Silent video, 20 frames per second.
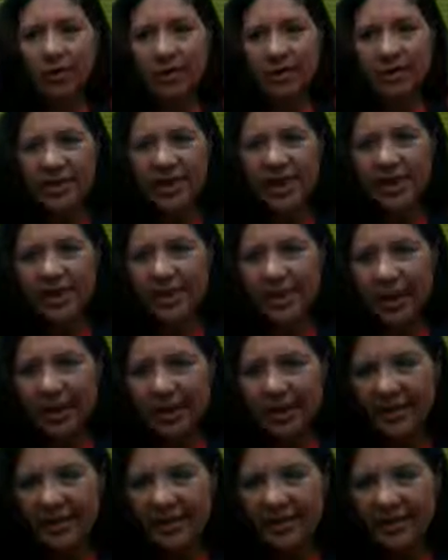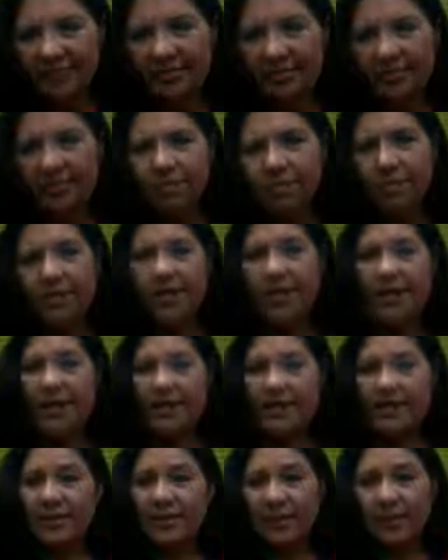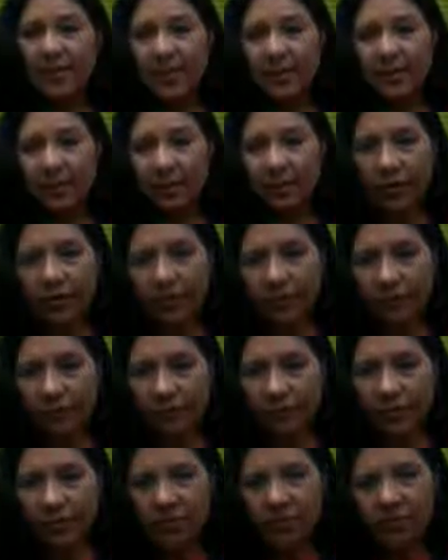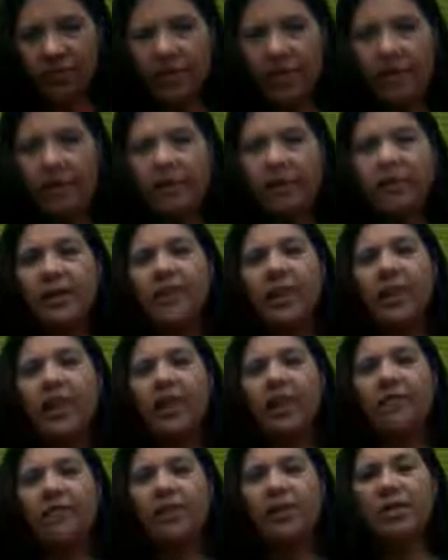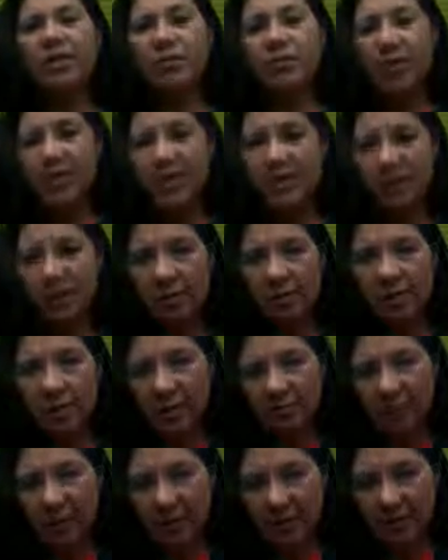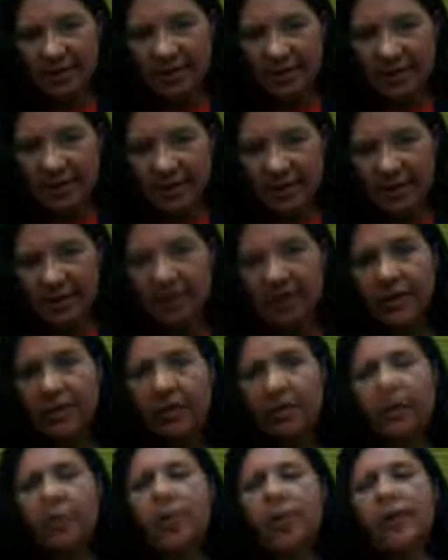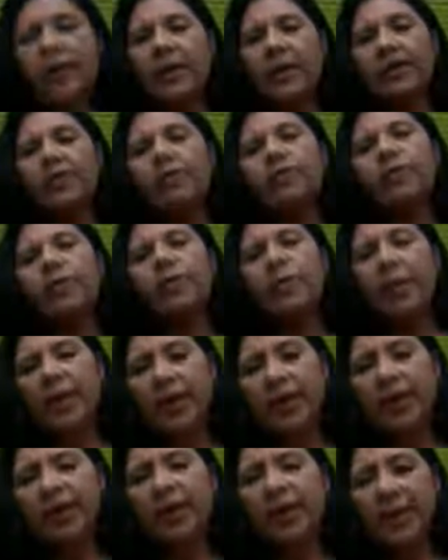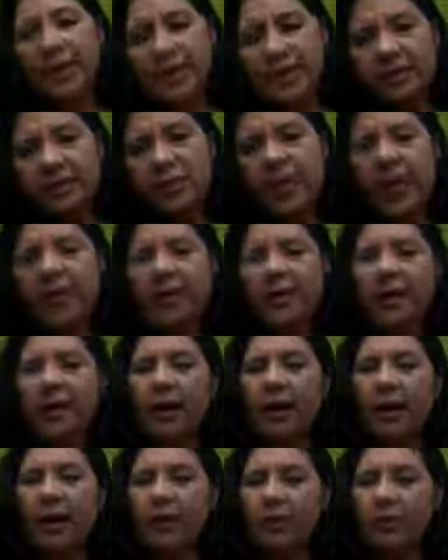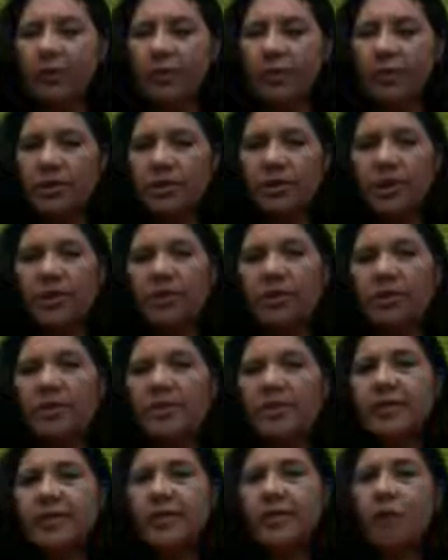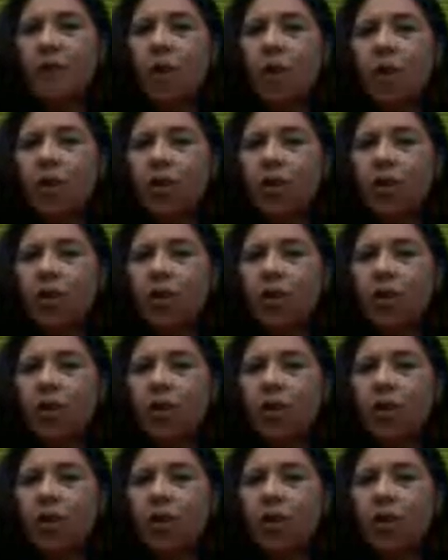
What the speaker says: because they get some tax rebate also. They have a special privileges. But if women is buying a house, this is